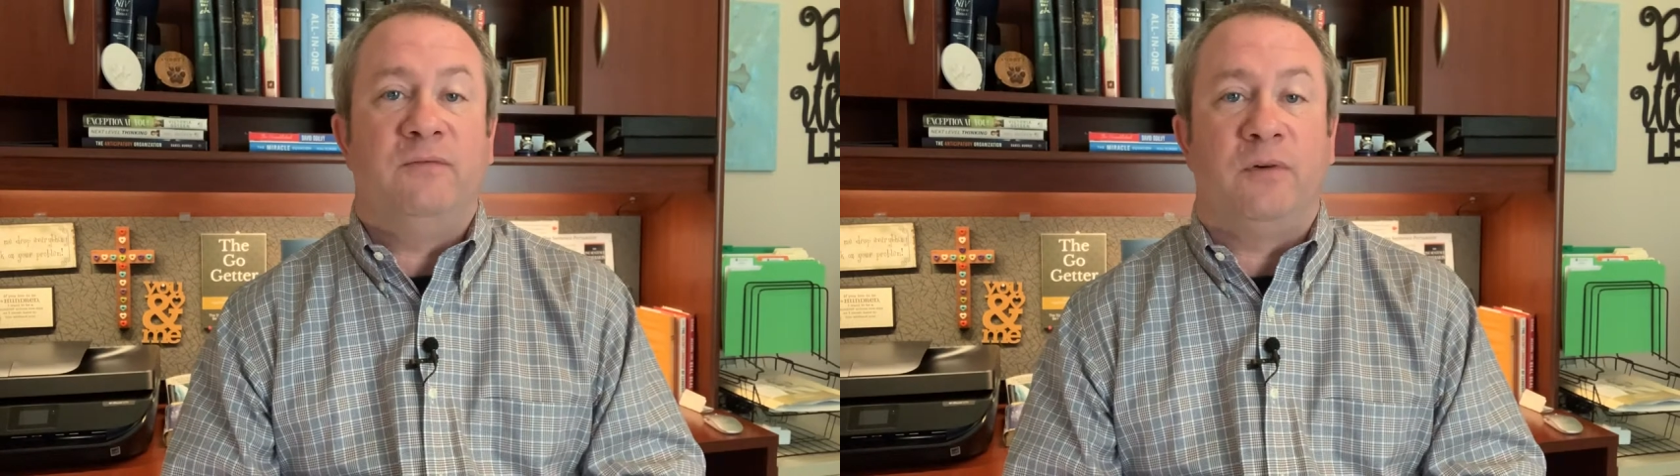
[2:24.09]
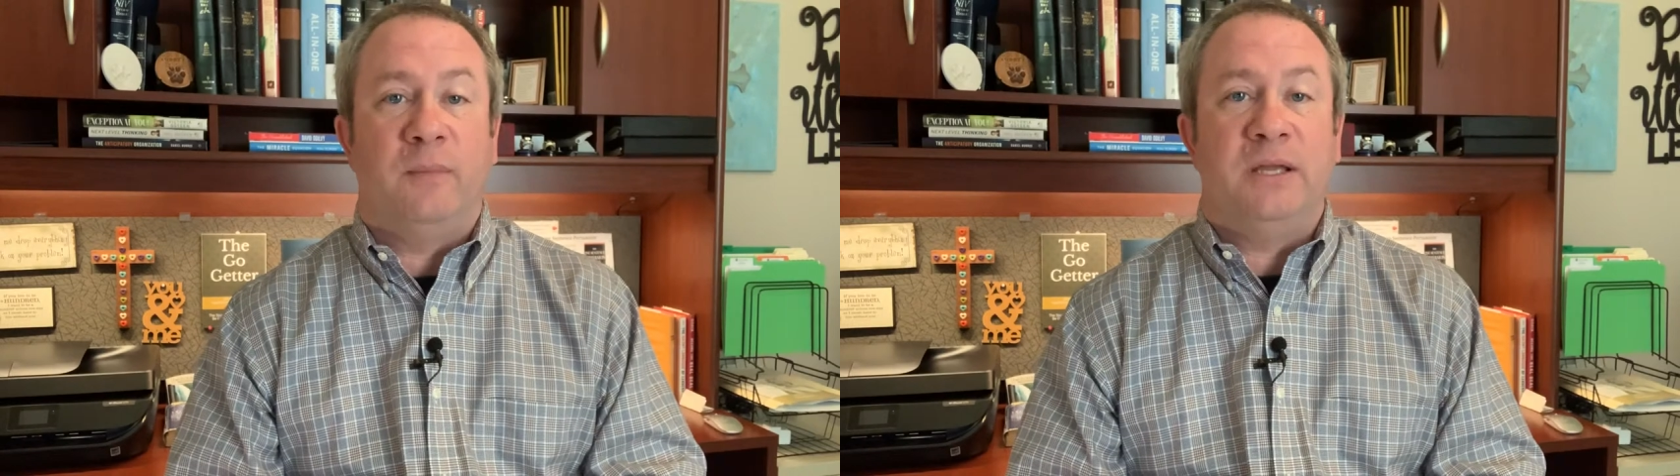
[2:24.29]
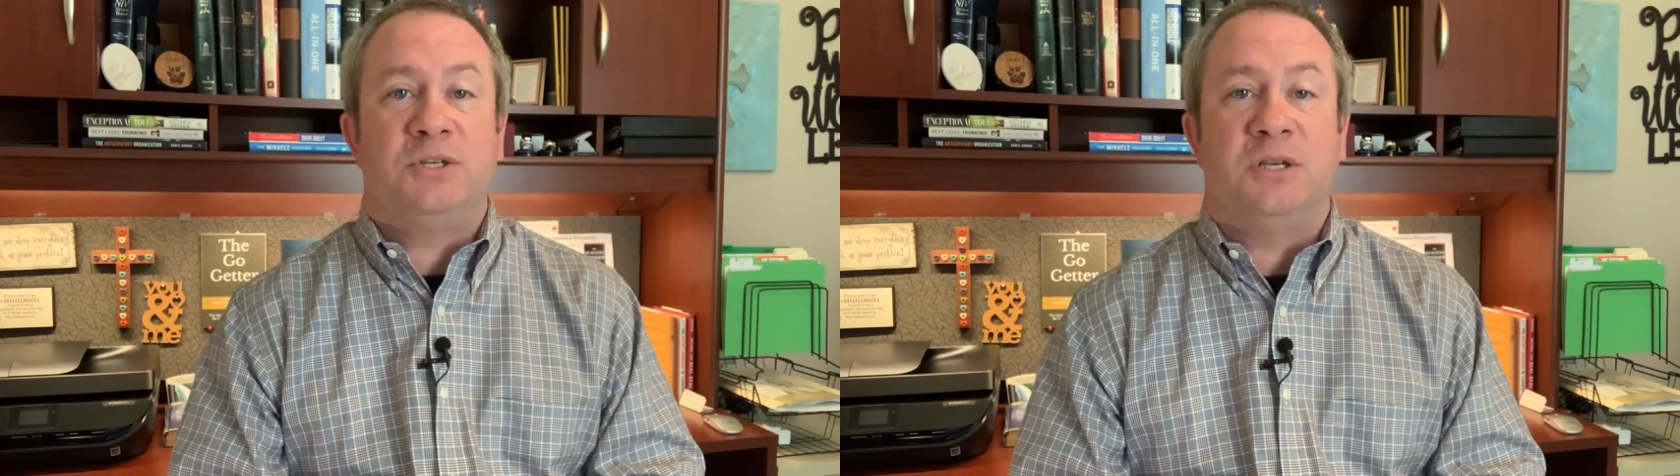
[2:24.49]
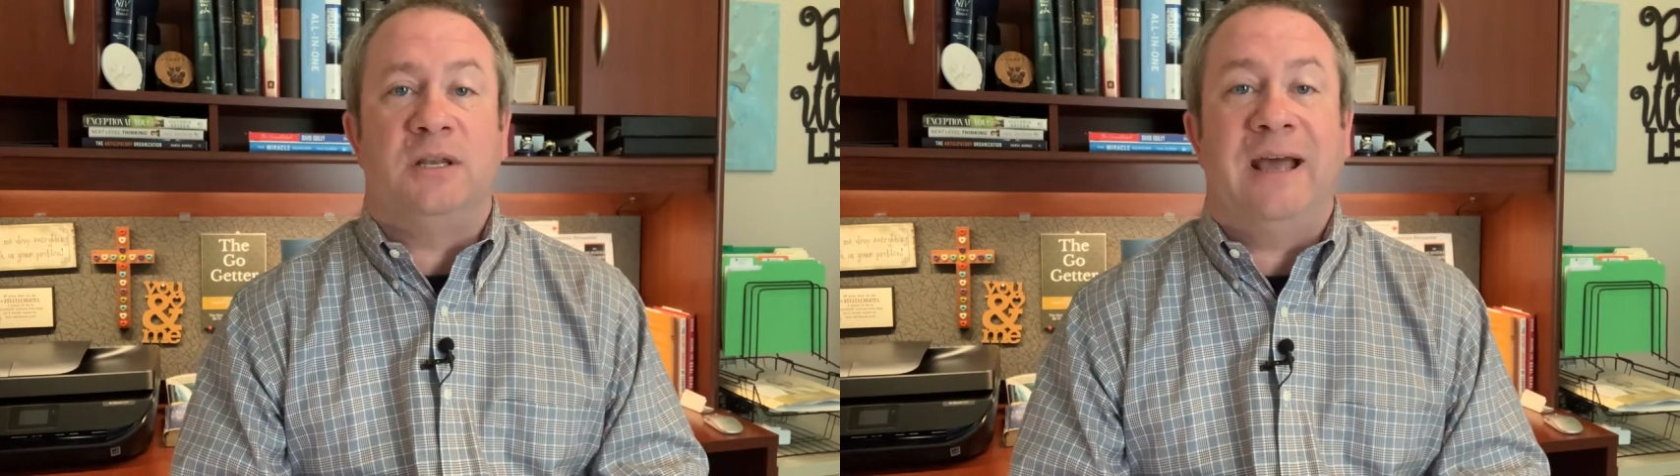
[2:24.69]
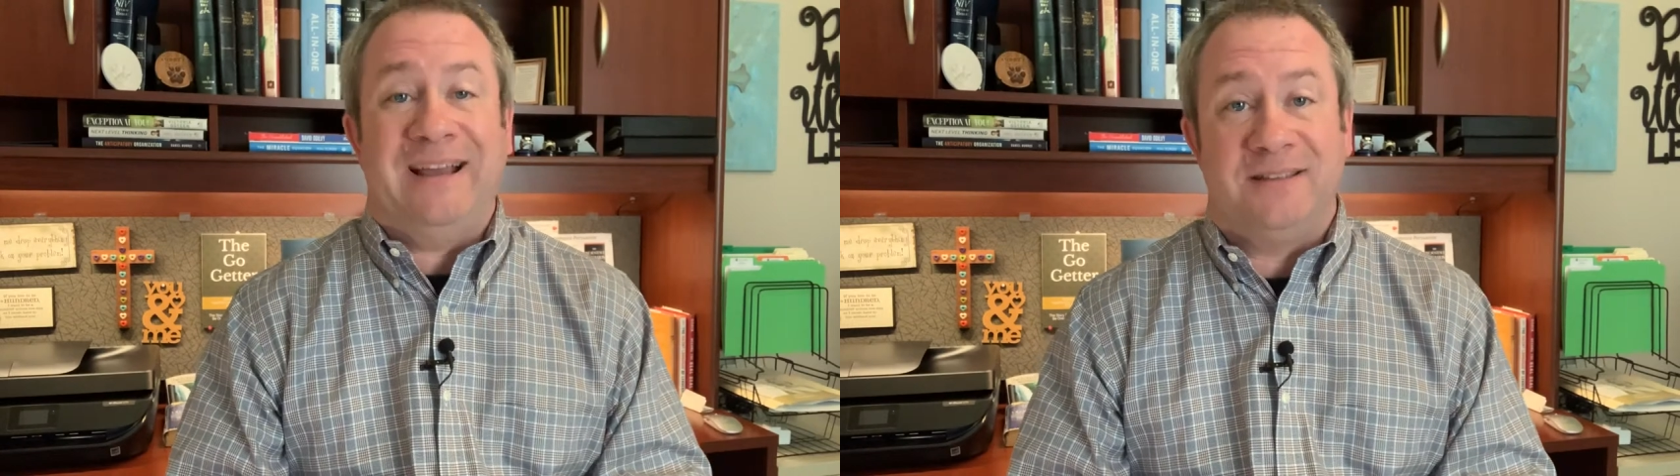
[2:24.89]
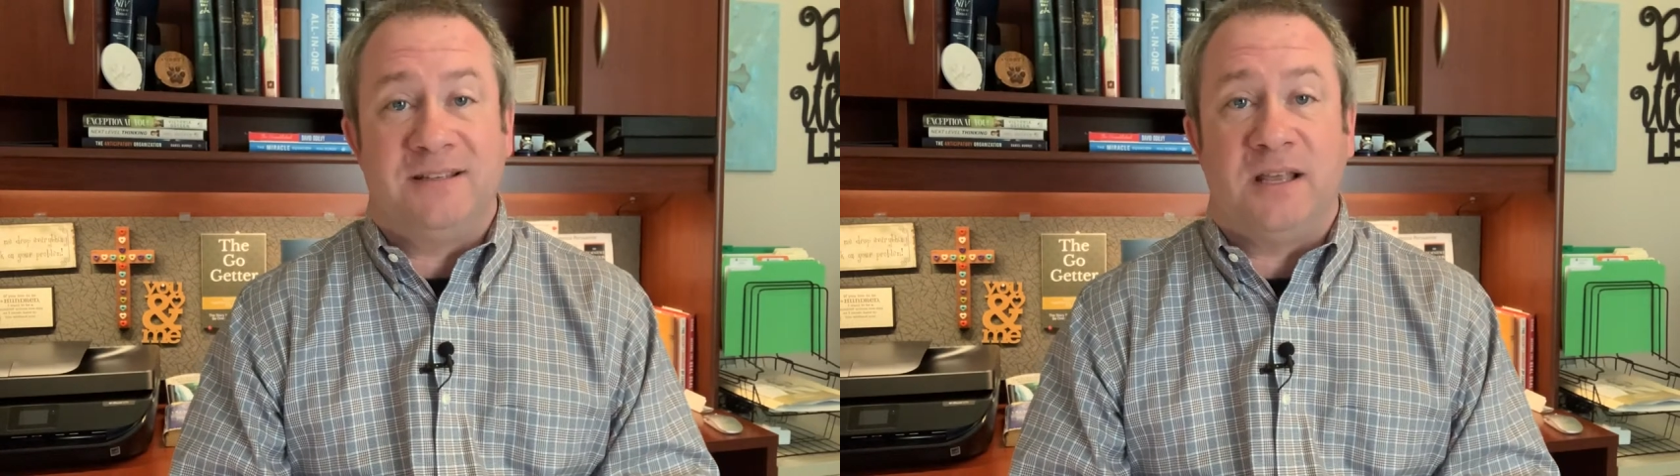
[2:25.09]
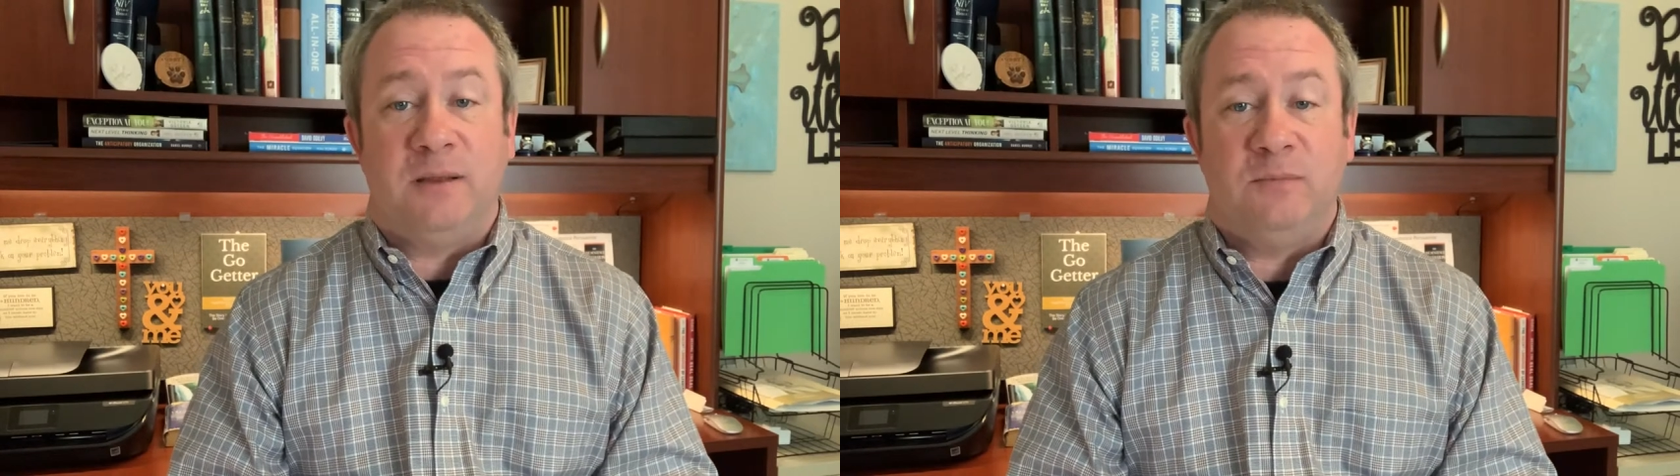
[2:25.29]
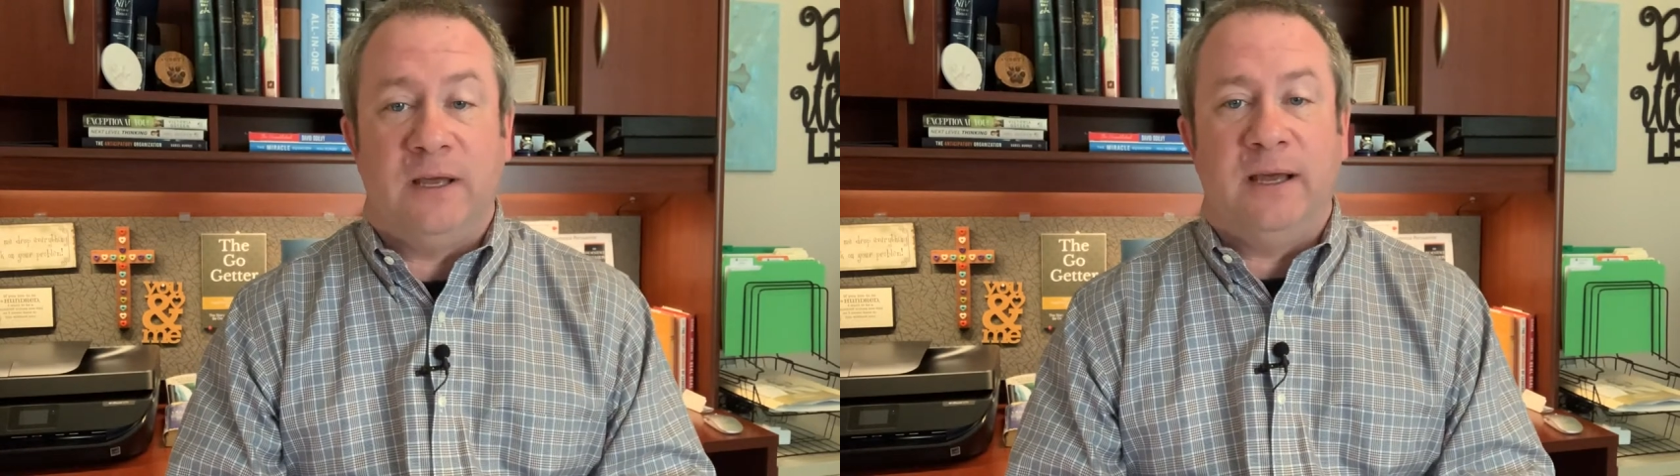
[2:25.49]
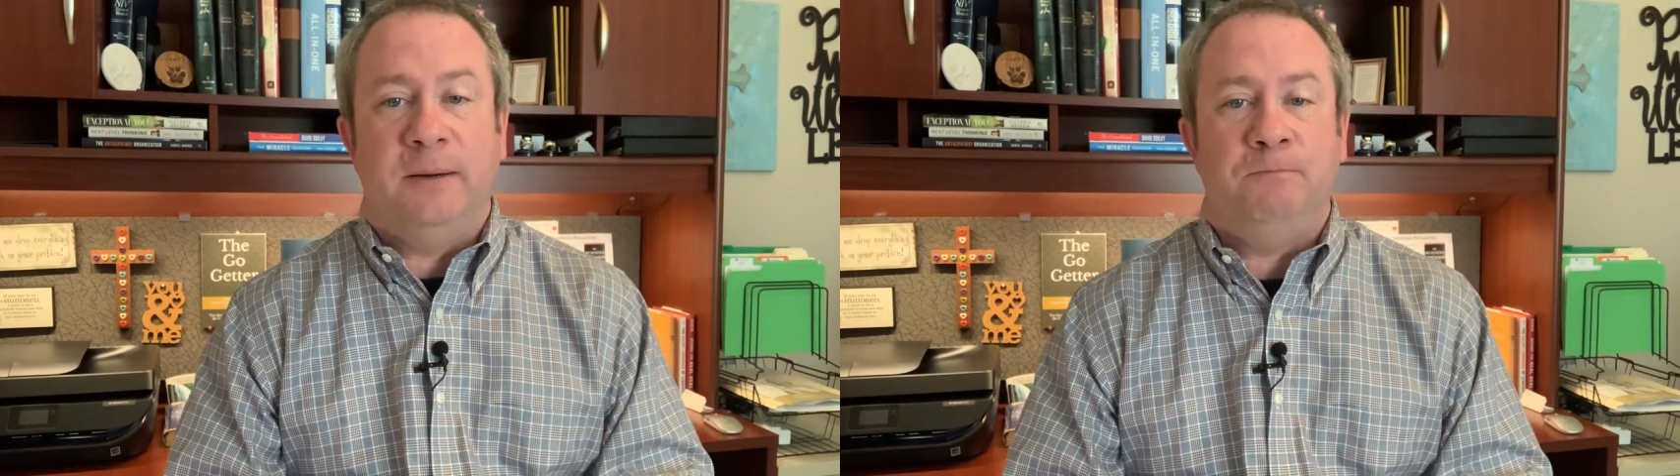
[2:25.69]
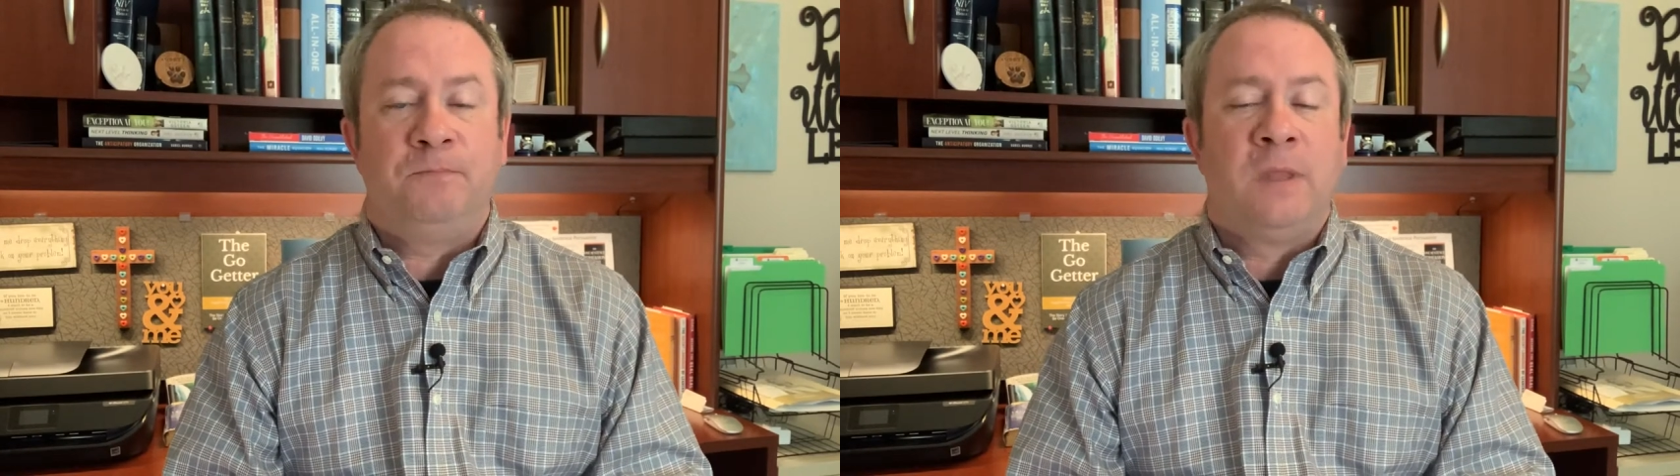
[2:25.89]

information at the same time.